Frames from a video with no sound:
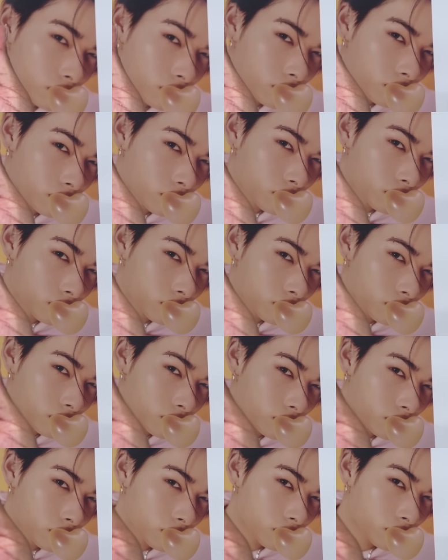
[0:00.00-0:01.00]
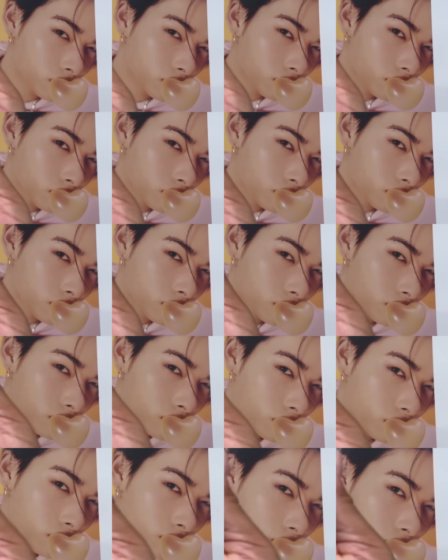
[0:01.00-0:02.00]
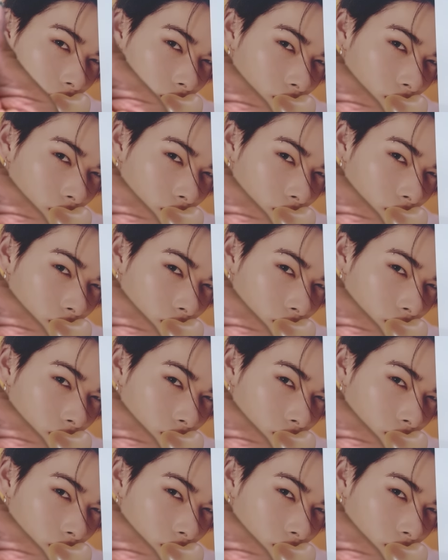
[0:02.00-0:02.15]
we have our other regular